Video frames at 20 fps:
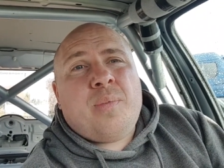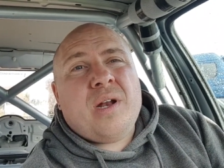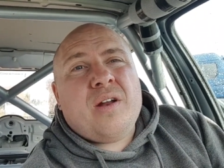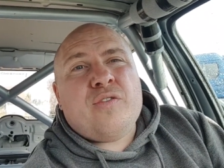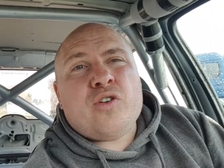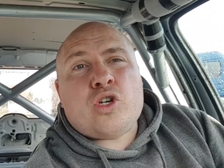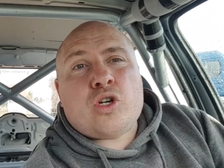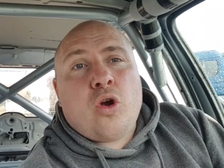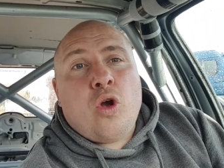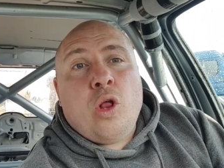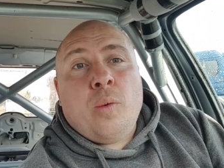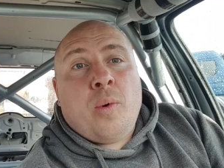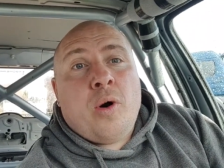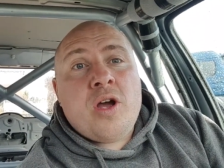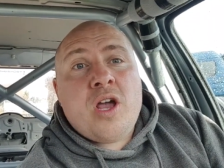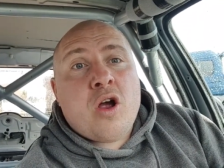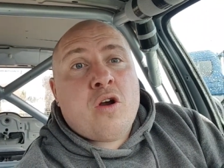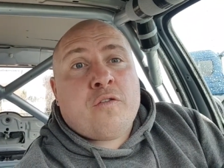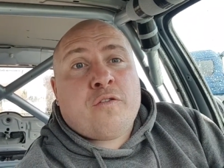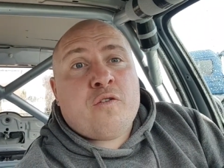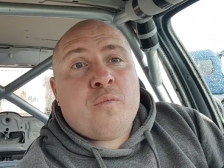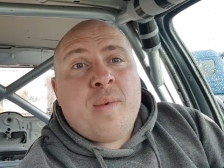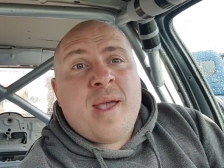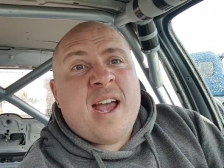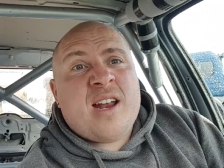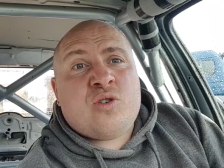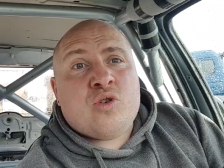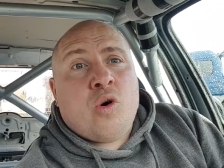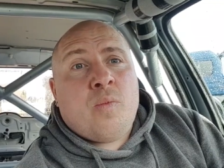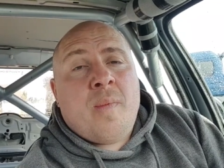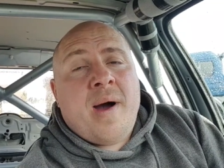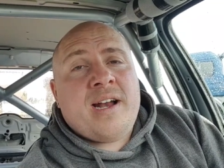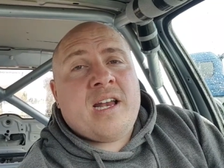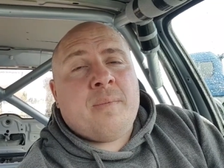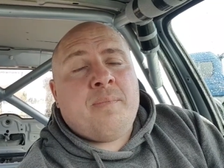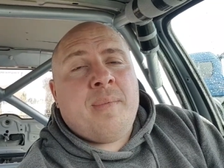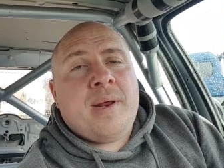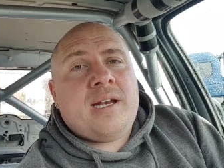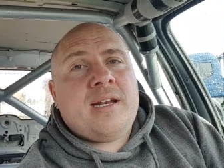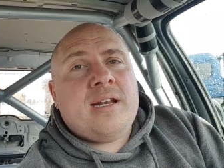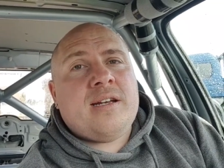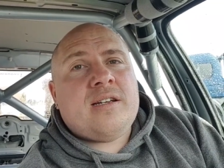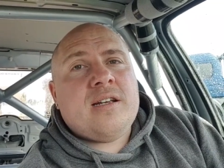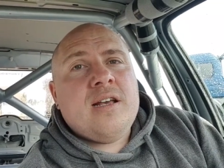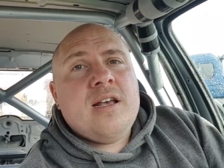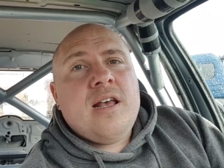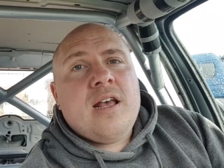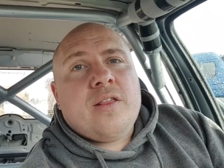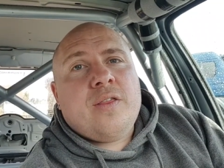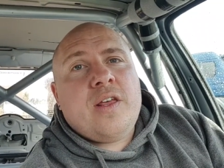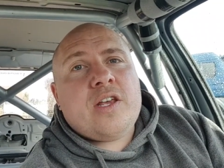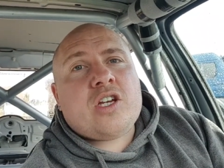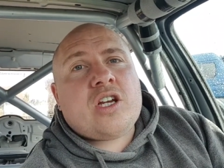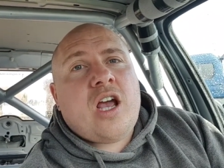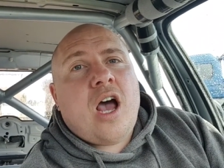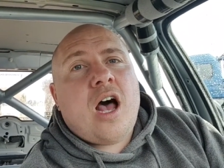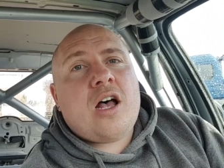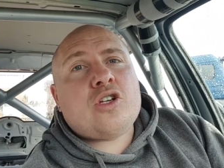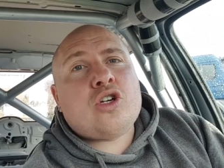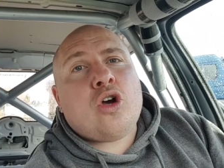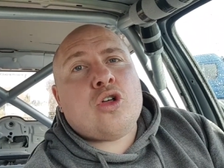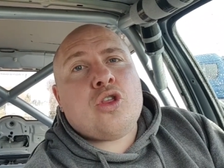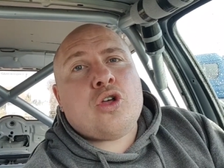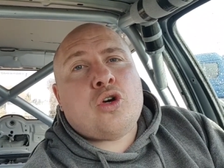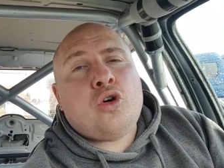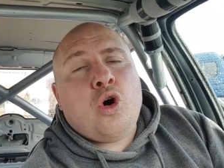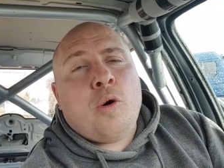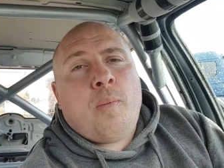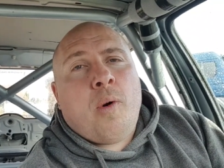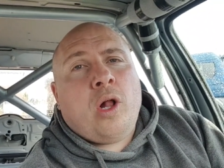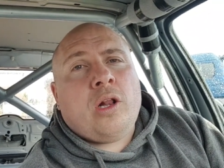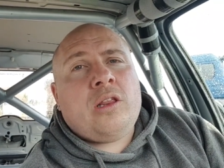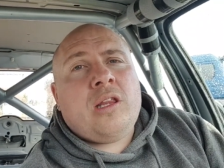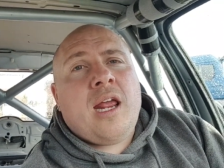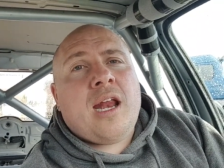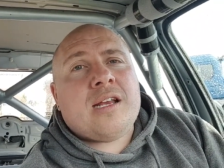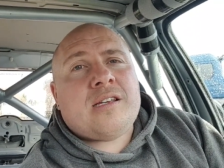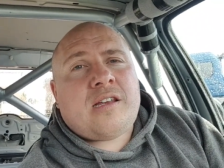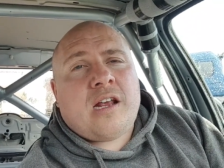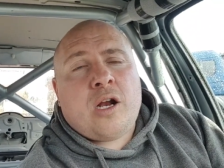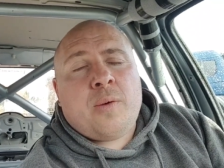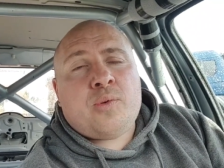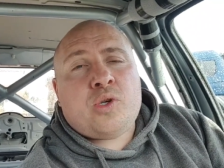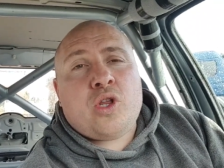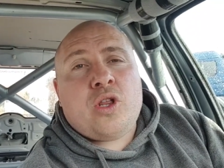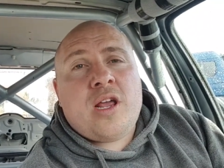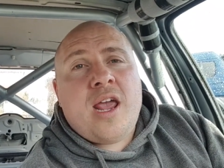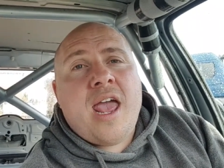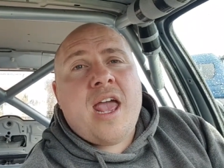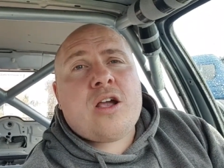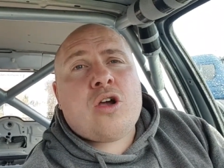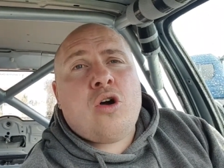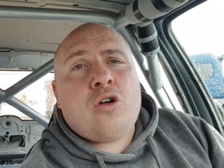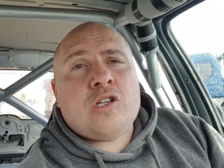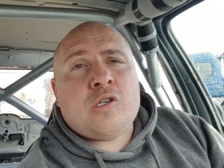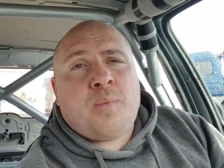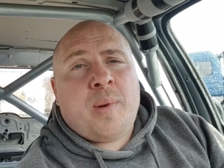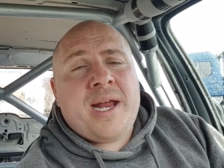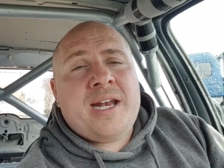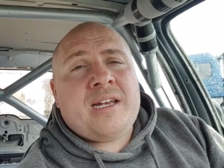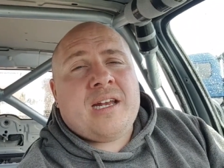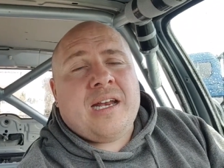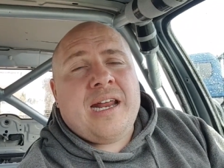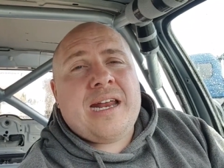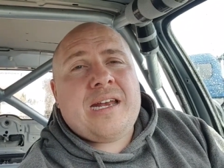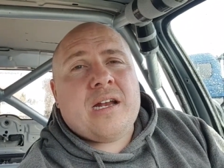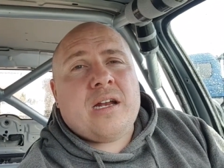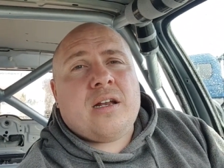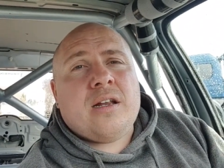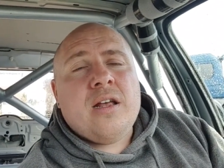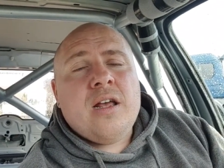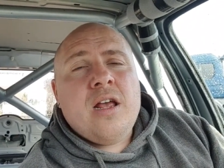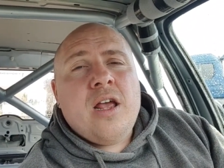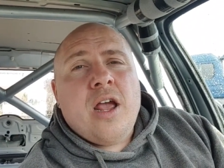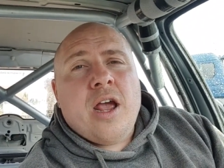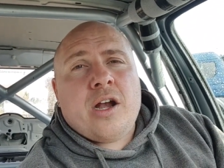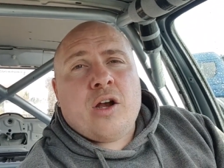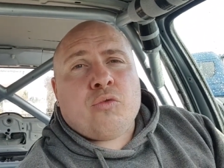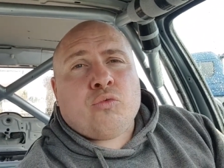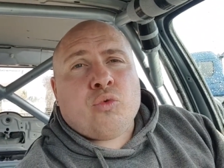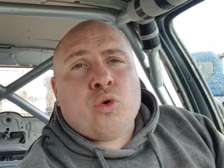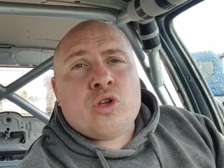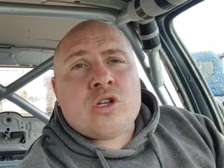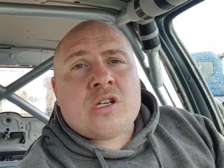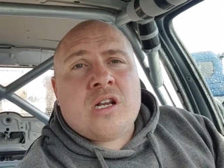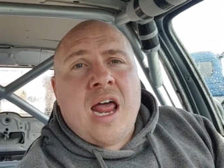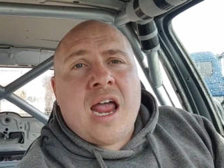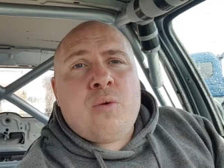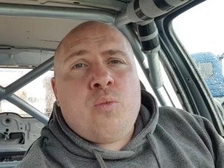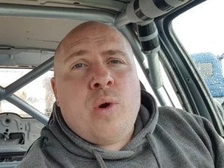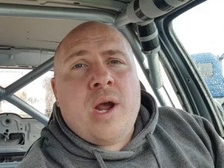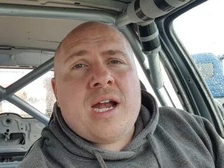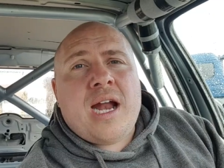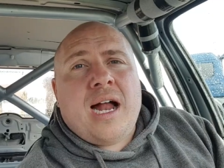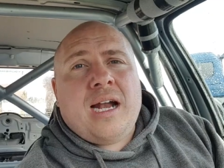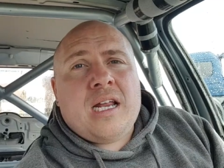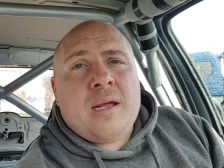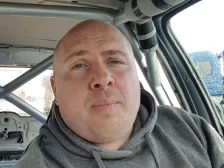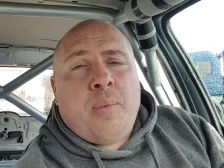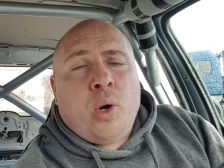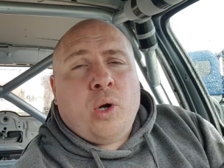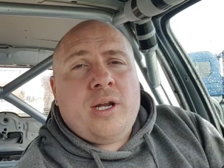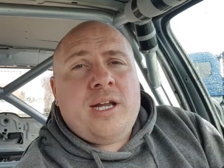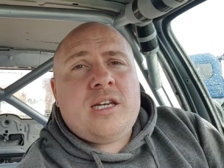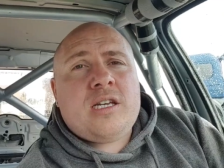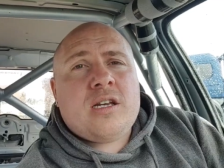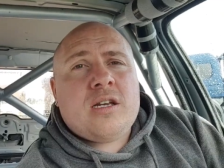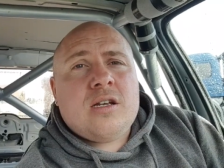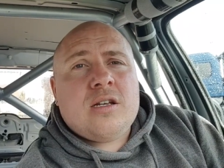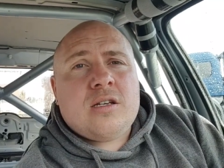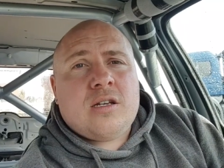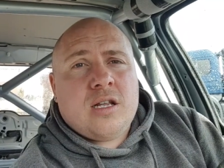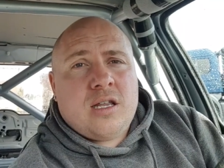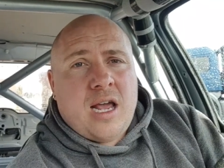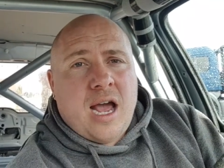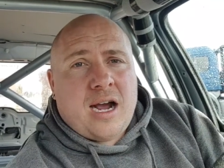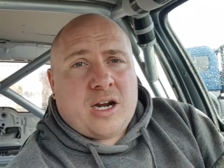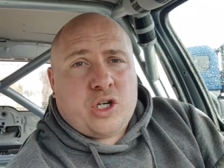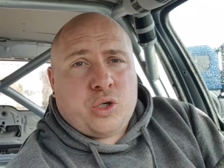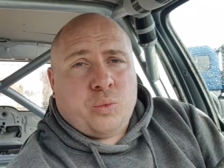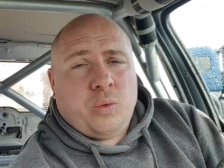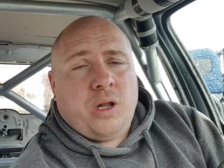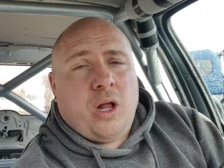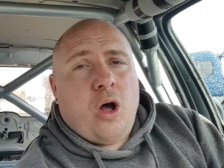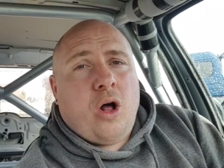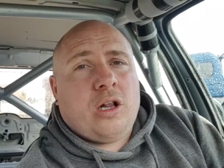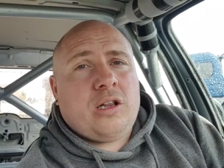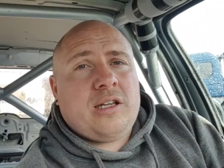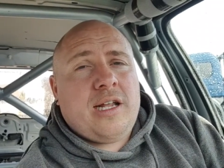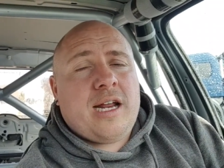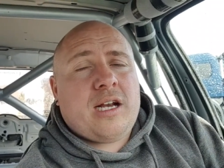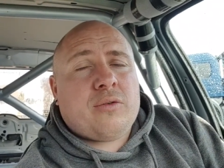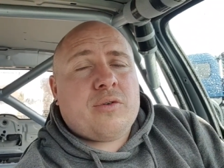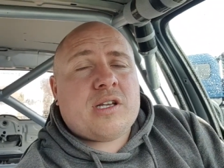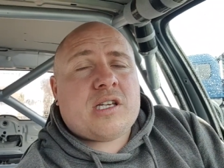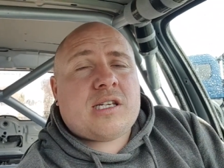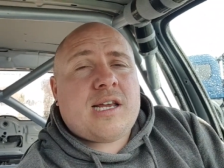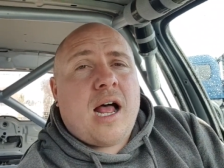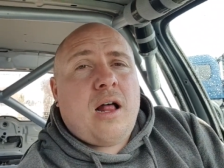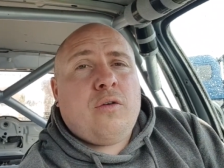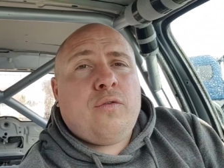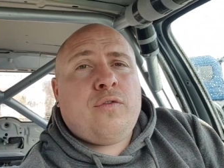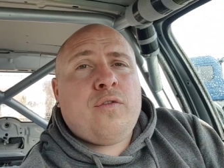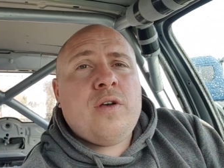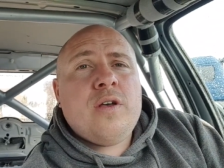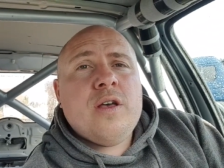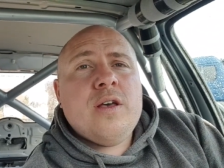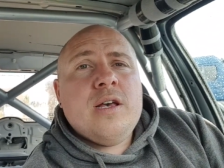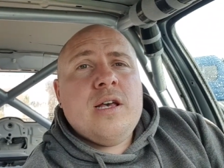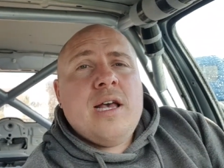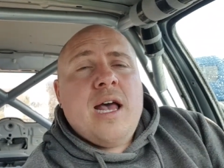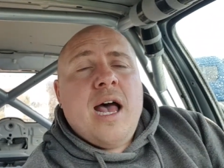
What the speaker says: bit of a schoolboy error from me, I don't mind admitting it. This car's got the cup alternator set up so the aircon's been deleted, and it runs lightweight alley pulleys to the actual alternator itself.